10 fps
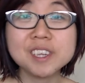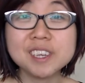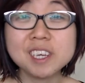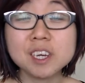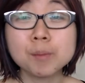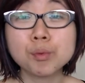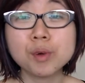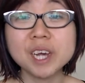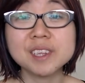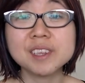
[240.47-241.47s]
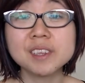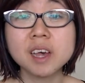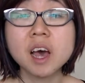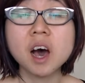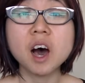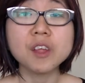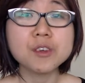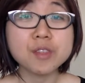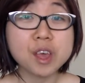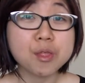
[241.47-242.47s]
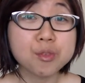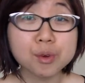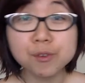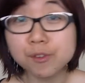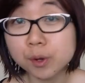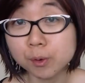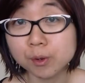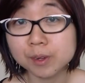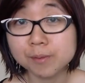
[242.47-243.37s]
to decompress other than through food.